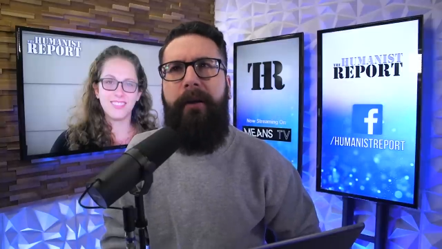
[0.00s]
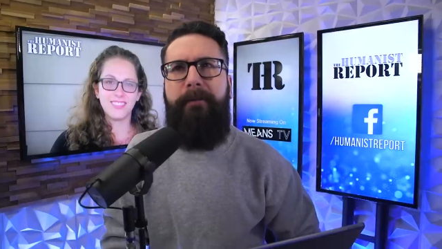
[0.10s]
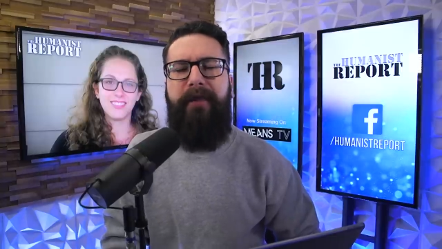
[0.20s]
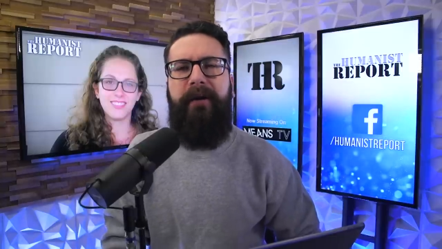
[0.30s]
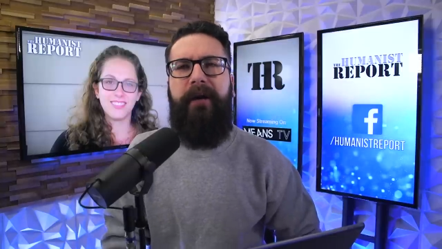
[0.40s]

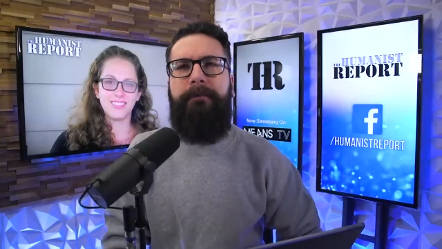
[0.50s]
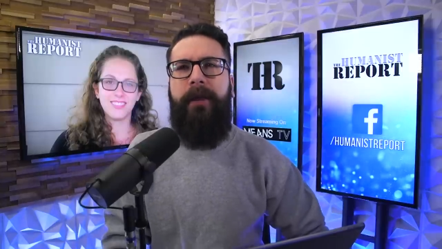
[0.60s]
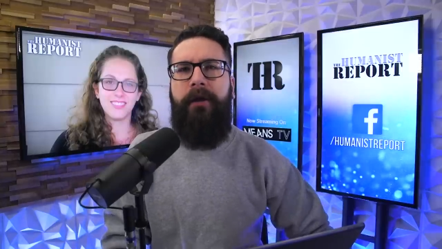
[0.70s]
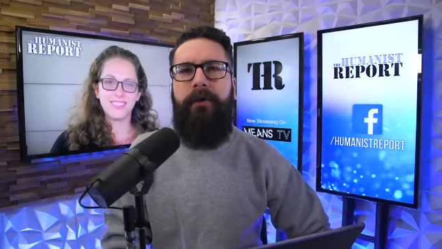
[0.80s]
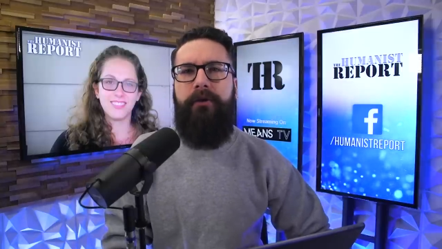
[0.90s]
Speaker 1: Bethany,
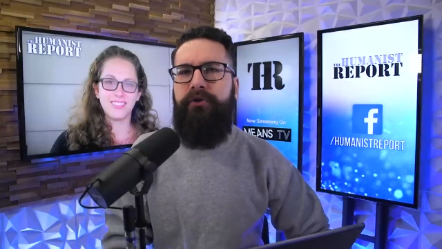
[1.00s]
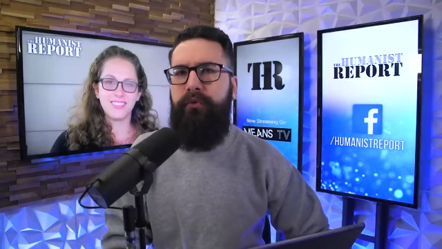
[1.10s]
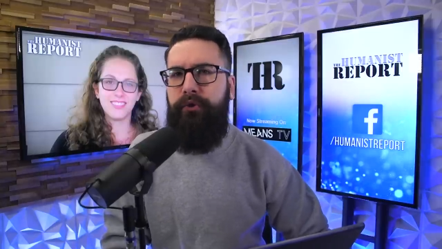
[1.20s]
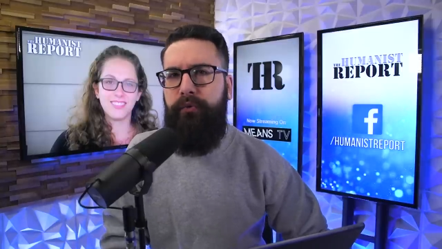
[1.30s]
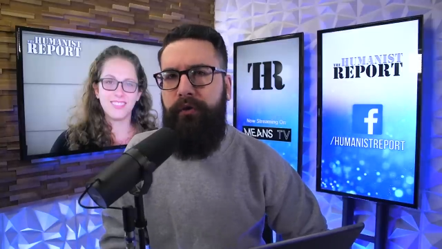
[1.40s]

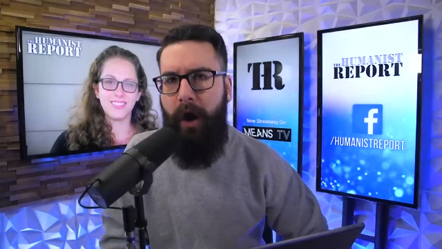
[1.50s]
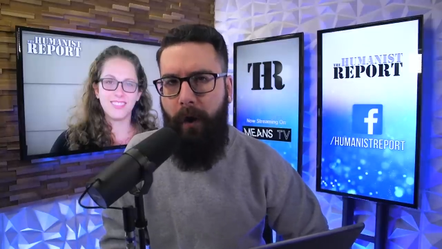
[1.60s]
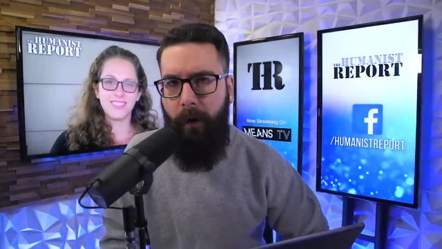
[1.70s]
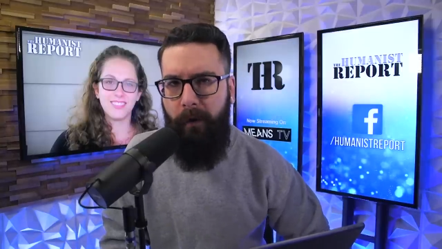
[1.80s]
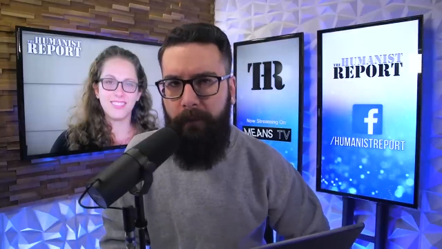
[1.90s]
you do
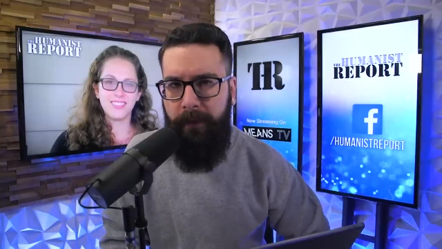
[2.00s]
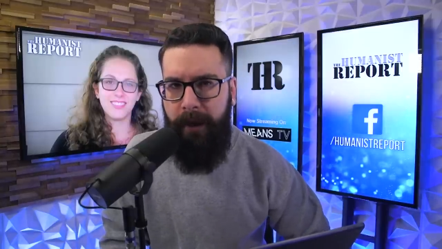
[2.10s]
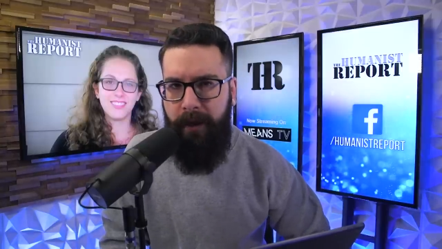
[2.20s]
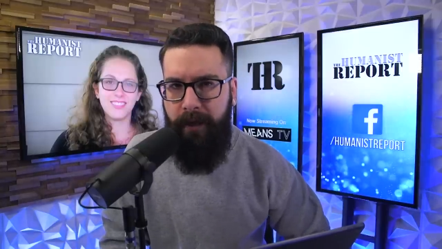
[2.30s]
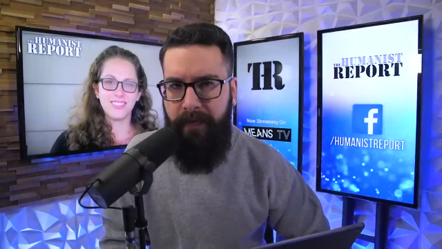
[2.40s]
know
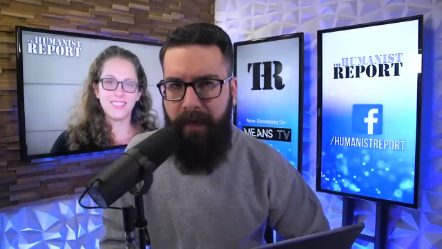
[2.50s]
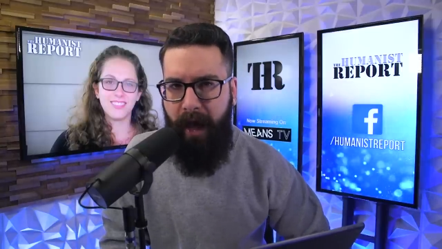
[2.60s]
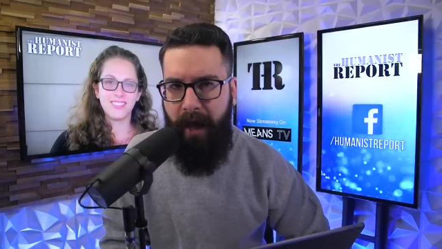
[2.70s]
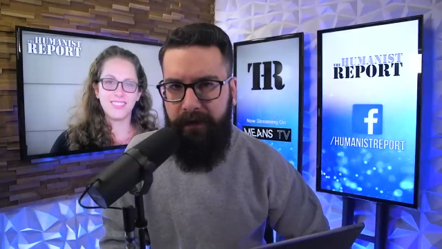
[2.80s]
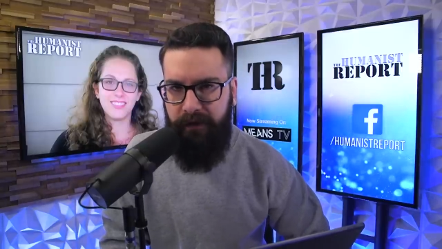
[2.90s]

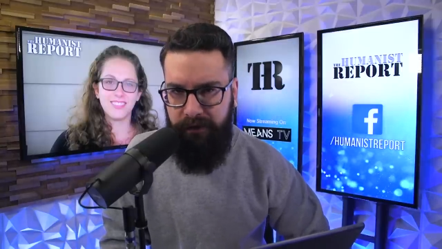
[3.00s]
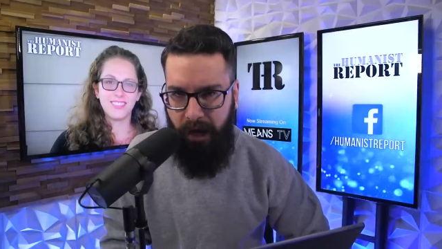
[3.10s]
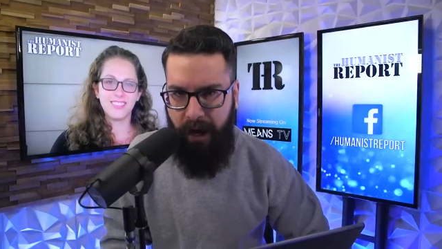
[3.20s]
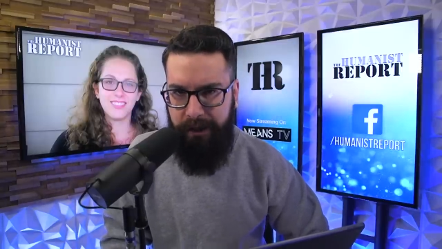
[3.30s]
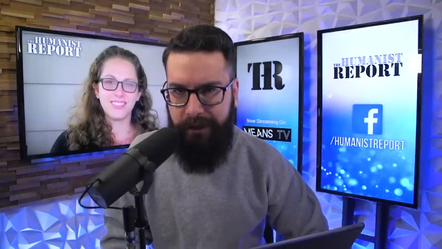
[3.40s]
that
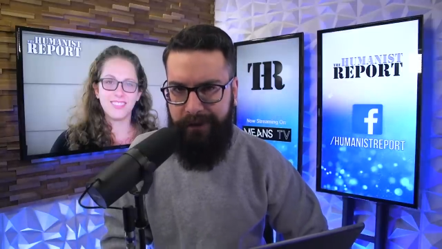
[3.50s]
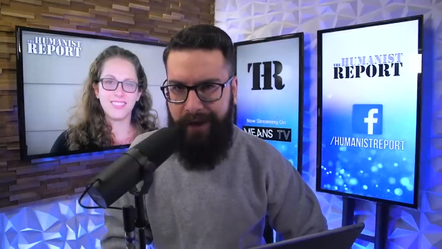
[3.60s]
society is